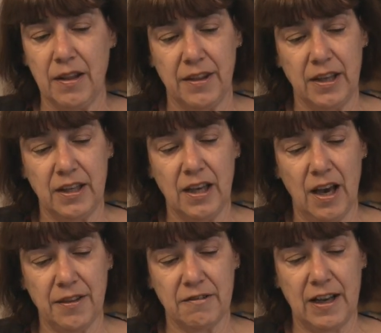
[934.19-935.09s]
The
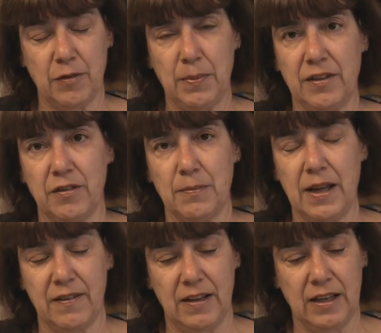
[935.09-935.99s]
other aspect of
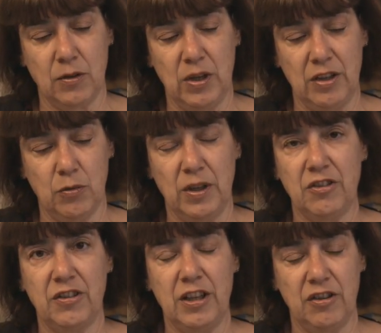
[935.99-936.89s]
maths language
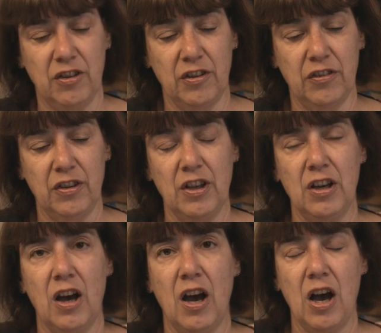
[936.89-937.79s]
which teachers
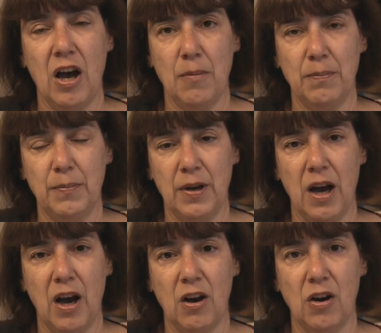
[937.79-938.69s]

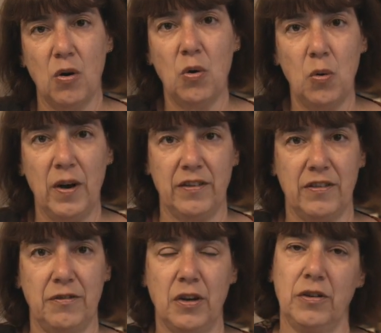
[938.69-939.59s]
are
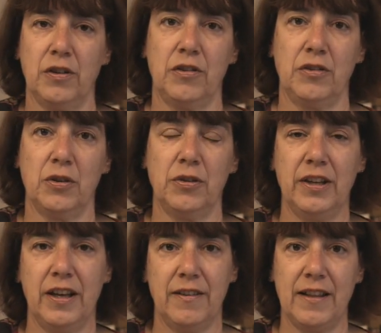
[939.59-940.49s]
always focused on
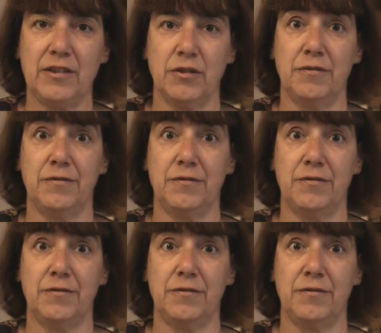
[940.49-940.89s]
is that of